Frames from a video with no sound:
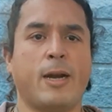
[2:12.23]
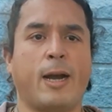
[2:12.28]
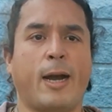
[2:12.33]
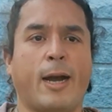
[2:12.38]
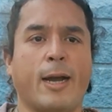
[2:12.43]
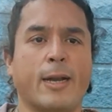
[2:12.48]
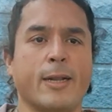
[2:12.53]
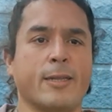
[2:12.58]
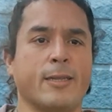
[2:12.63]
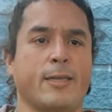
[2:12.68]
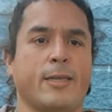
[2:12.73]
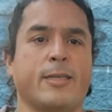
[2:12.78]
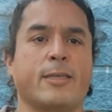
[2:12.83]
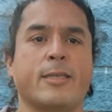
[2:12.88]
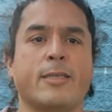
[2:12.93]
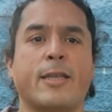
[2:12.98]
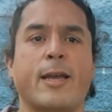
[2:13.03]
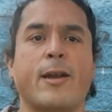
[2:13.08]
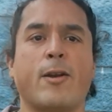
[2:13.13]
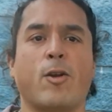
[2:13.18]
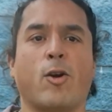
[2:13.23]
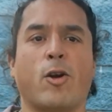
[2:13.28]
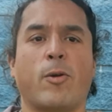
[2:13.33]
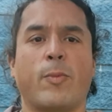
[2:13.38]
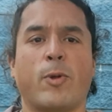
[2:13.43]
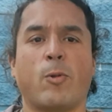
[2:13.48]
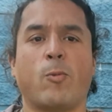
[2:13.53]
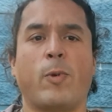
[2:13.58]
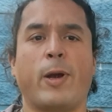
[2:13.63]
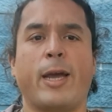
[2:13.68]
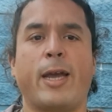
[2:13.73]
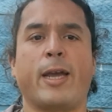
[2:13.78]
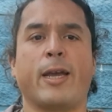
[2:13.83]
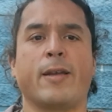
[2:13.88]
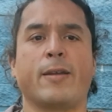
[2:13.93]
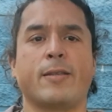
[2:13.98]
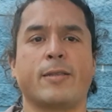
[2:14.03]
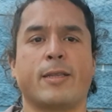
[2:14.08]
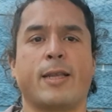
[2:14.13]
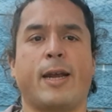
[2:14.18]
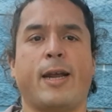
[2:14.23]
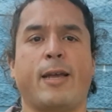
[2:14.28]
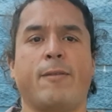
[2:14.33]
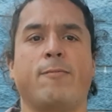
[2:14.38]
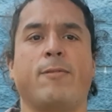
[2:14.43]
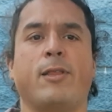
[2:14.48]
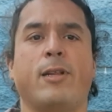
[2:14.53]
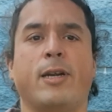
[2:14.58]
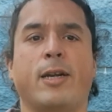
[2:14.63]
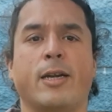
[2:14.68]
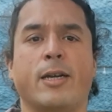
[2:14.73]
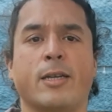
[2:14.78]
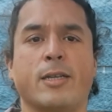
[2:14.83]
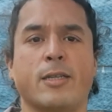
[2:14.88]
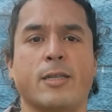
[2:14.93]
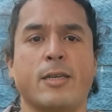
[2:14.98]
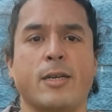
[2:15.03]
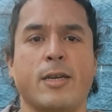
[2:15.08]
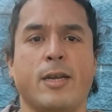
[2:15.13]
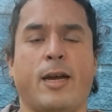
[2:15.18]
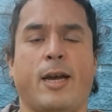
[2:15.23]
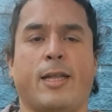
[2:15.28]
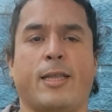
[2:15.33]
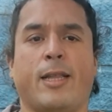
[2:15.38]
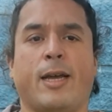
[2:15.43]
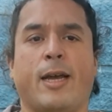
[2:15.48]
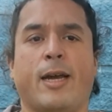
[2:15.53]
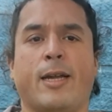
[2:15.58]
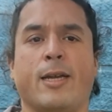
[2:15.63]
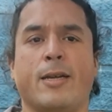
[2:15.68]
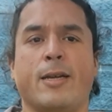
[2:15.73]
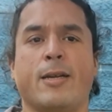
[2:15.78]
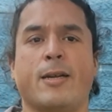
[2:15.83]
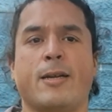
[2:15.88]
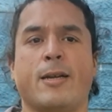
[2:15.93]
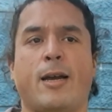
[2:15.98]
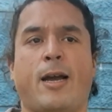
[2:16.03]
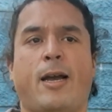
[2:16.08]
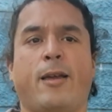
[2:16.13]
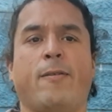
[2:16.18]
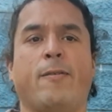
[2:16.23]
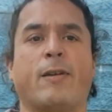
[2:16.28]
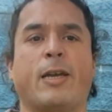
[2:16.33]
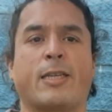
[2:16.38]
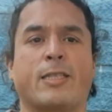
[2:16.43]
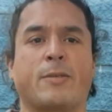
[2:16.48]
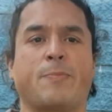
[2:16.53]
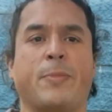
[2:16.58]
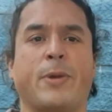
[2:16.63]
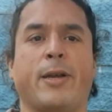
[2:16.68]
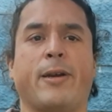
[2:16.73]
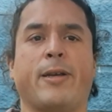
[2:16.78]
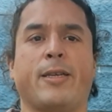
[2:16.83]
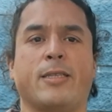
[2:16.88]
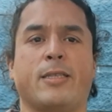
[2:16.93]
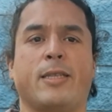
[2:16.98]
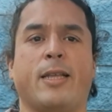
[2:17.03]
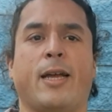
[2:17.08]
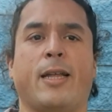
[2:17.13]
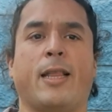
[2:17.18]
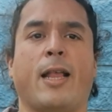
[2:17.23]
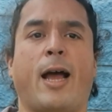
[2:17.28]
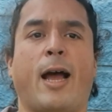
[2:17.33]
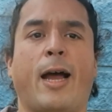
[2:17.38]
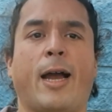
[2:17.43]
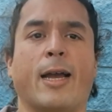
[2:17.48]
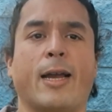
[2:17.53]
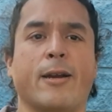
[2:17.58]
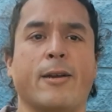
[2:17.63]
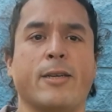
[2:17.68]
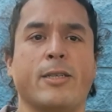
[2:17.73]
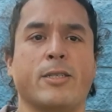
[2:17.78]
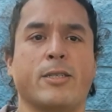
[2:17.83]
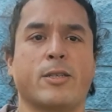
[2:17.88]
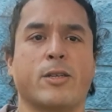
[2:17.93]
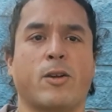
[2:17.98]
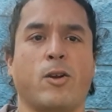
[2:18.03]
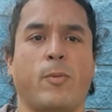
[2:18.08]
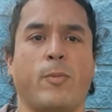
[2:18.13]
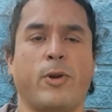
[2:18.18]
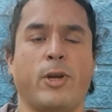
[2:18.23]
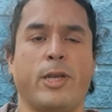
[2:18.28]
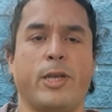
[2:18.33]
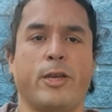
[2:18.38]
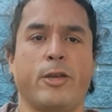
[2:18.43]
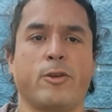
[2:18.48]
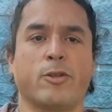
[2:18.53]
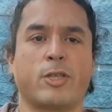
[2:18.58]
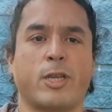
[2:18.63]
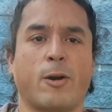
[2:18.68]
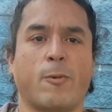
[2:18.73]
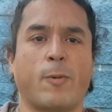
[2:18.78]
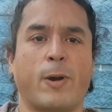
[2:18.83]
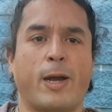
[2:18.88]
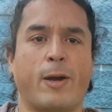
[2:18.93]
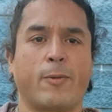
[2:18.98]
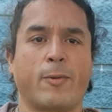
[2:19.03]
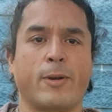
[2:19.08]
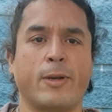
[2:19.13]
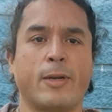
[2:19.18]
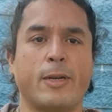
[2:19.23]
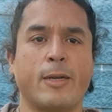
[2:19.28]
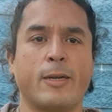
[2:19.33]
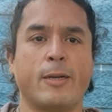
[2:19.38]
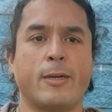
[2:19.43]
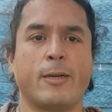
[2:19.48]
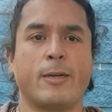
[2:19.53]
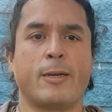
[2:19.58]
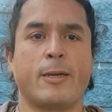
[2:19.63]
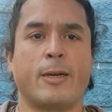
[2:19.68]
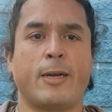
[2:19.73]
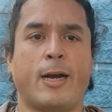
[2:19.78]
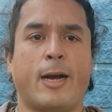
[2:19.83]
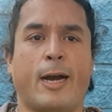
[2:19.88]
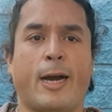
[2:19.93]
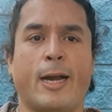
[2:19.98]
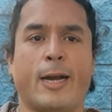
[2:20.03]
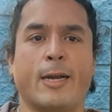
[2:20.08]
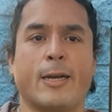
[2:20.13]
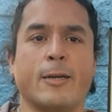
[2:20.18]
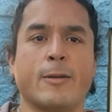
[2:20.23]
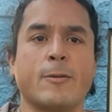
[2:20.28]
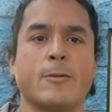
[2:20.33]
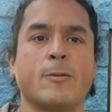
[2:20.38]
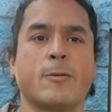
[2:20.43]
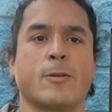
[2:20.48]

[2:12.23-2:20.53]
And this is the normal way that I've learned and that I've experienced that anger is commonly used around. And